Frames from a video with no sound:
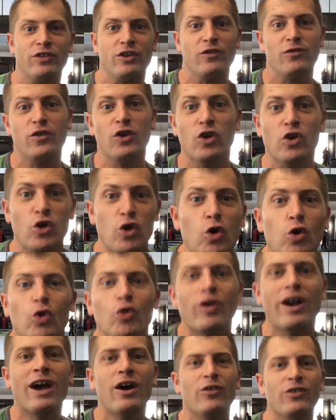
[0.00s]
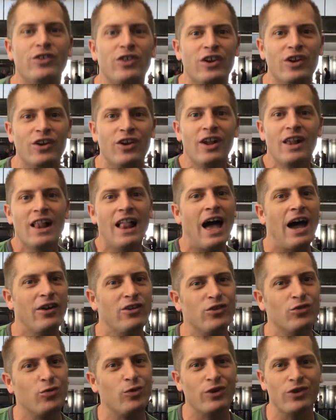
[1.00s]
And if you're new around here, I
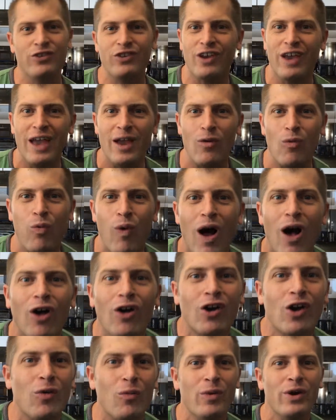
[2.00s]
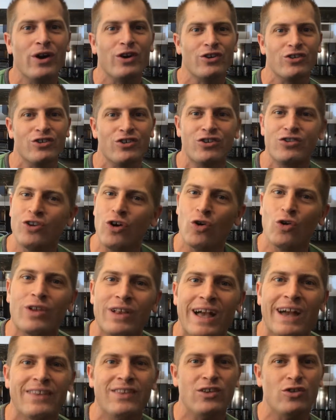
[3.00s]
just want to say, hey, welcome. We are so
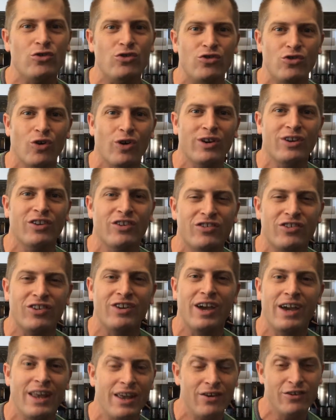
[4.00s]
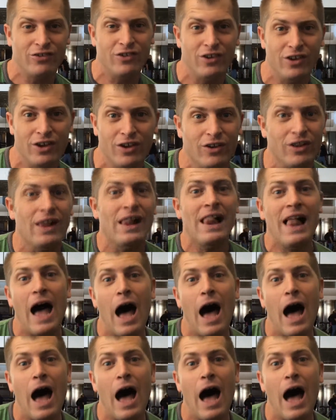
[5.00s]
glad that you joined us tonight. Here's the deal.